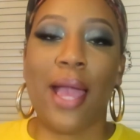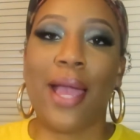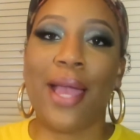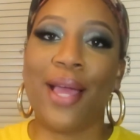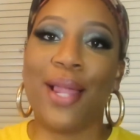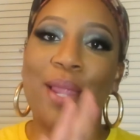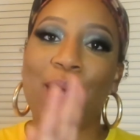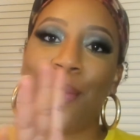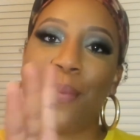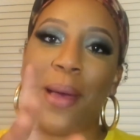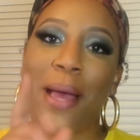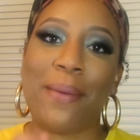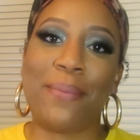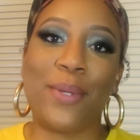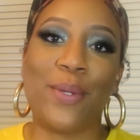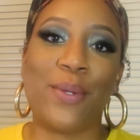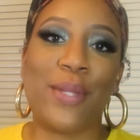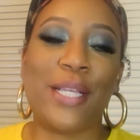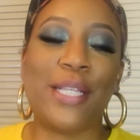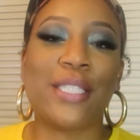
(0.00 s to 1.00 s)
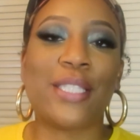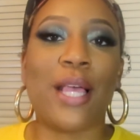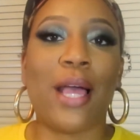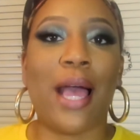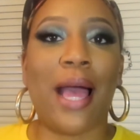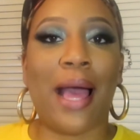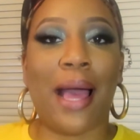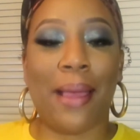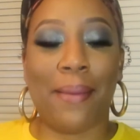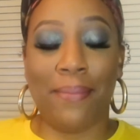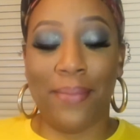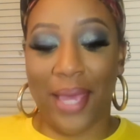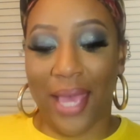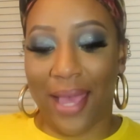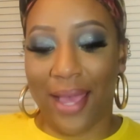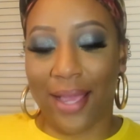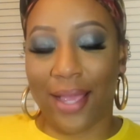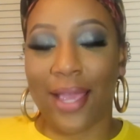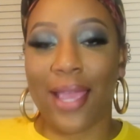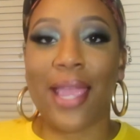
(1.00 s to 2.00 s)
Hello my beauties, I'm
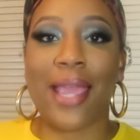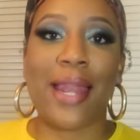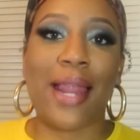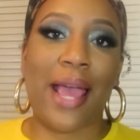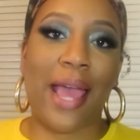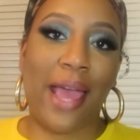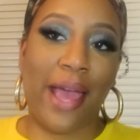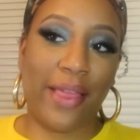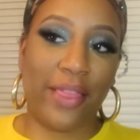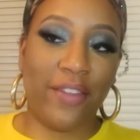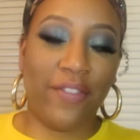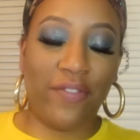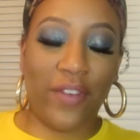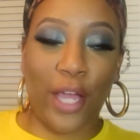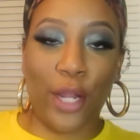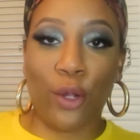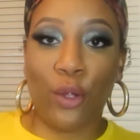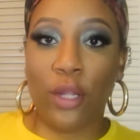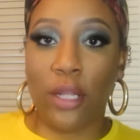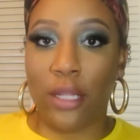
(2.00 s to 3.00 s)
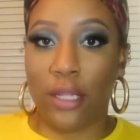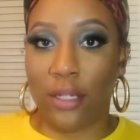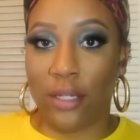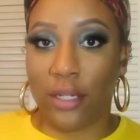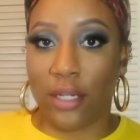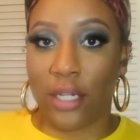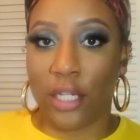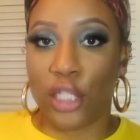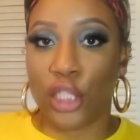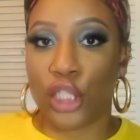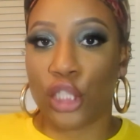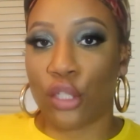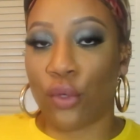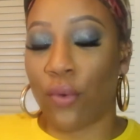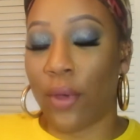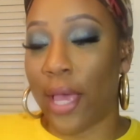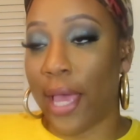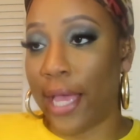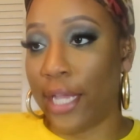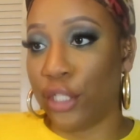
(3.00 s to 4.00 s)
back and I have the final look.
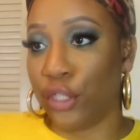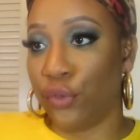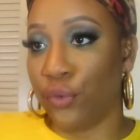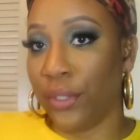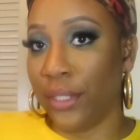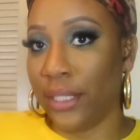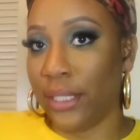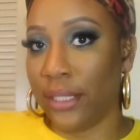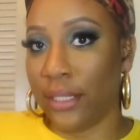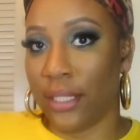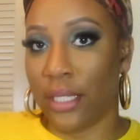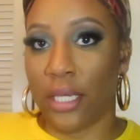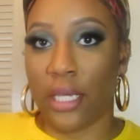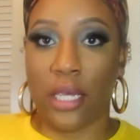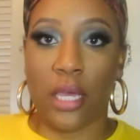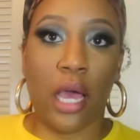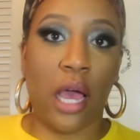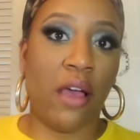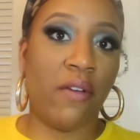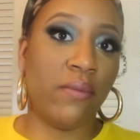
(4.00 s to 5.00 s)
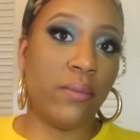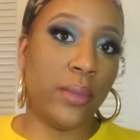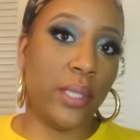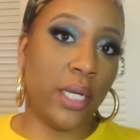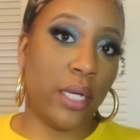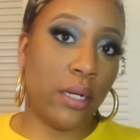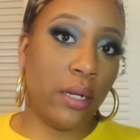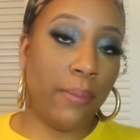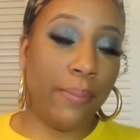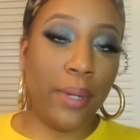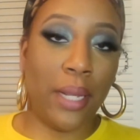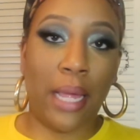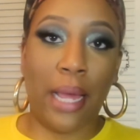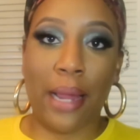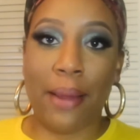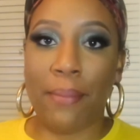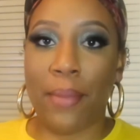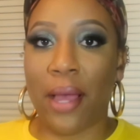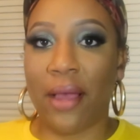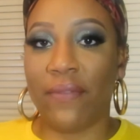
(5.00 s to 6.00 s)
So as you can see, I'm done
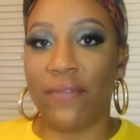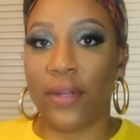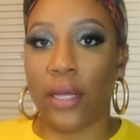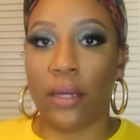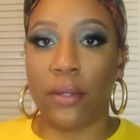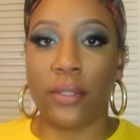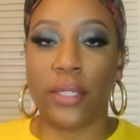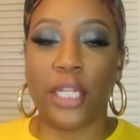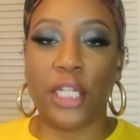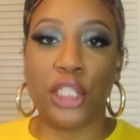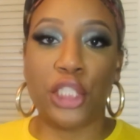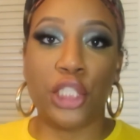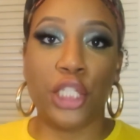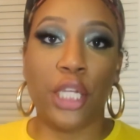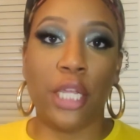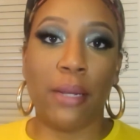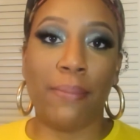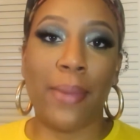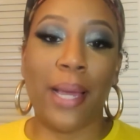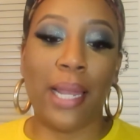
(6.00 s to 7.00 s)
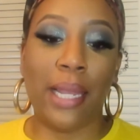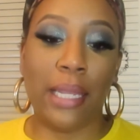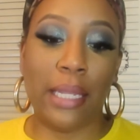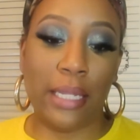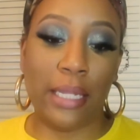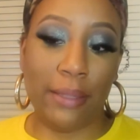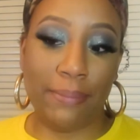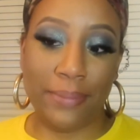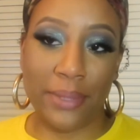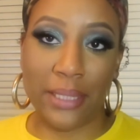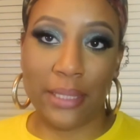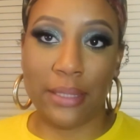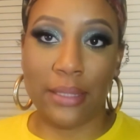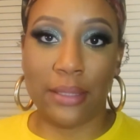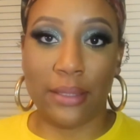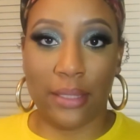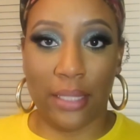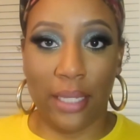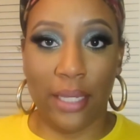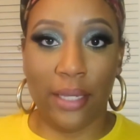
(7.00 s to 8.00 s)
applying my foundation and my
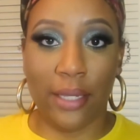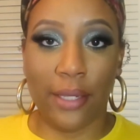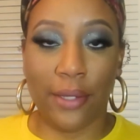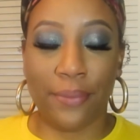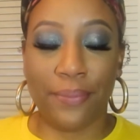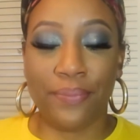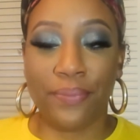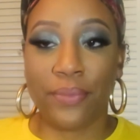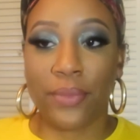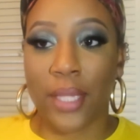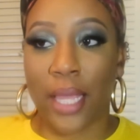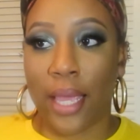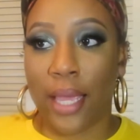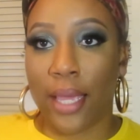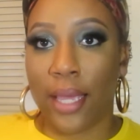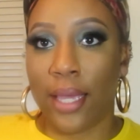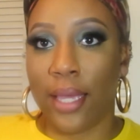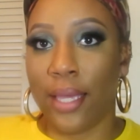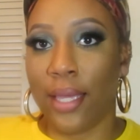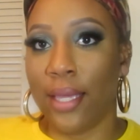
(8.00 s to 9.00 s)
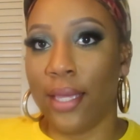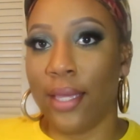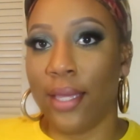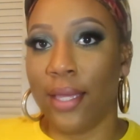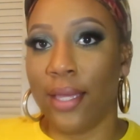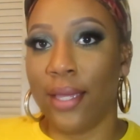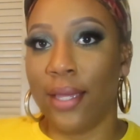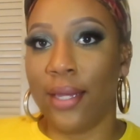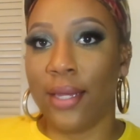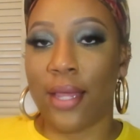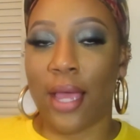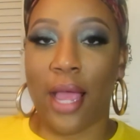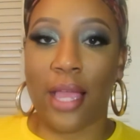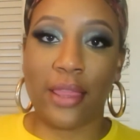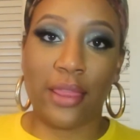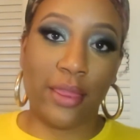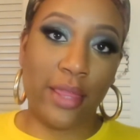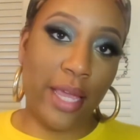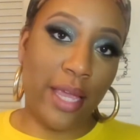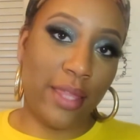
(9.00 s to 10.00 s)
lipstick. And
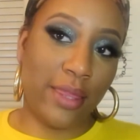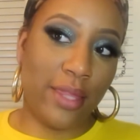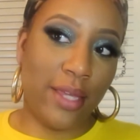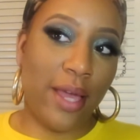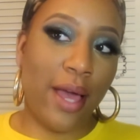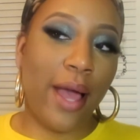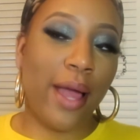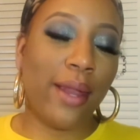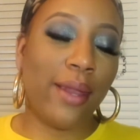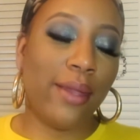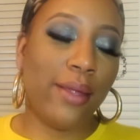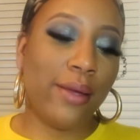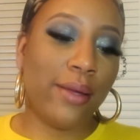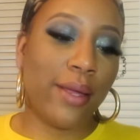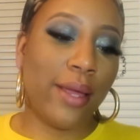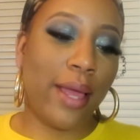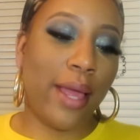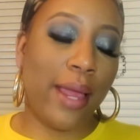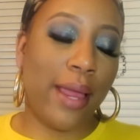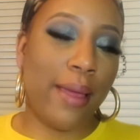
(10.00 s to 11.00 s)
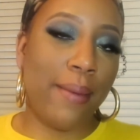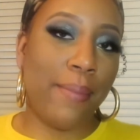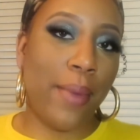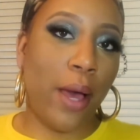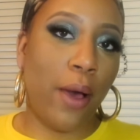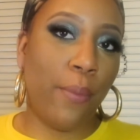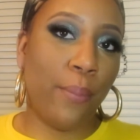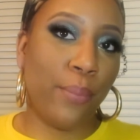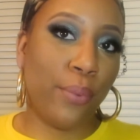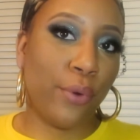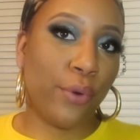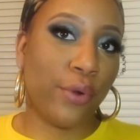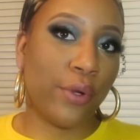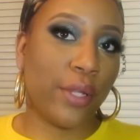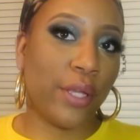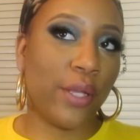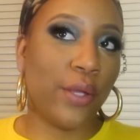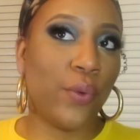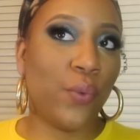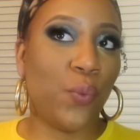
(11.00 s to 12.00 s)
I think the eye look came out
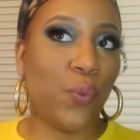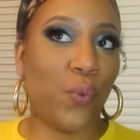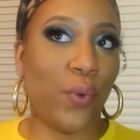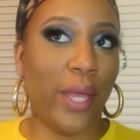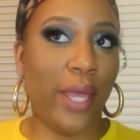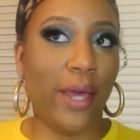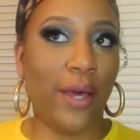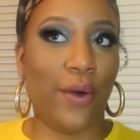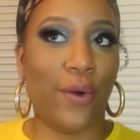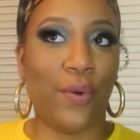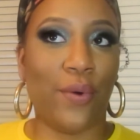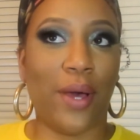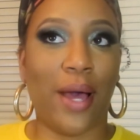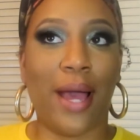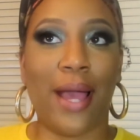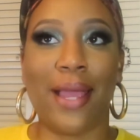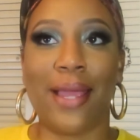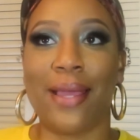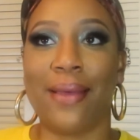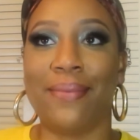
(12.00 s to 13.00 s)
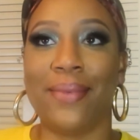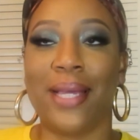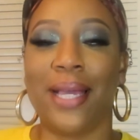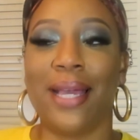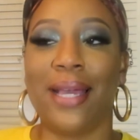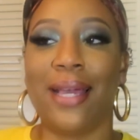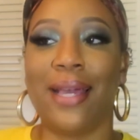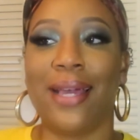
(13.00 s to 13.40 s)
pretty well. I am